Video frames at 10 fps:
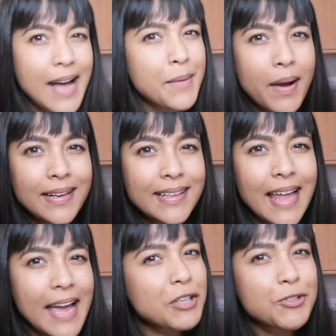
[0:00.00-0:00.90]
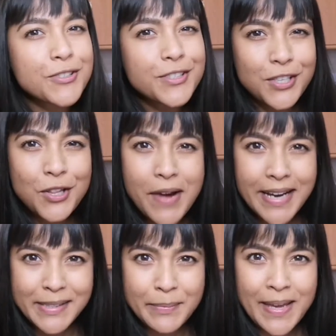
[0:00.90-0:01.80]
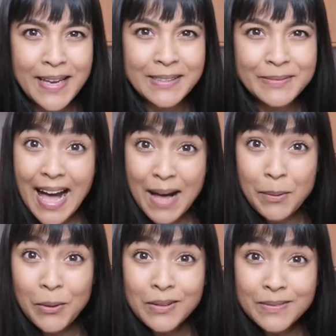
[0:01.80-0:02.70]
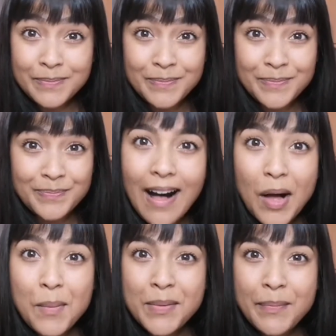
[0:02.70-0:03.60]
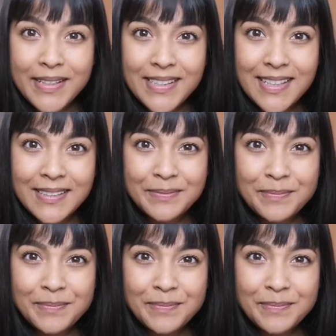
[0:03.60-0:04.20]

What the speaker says: and my little extras to the recipe, apple, almond butter,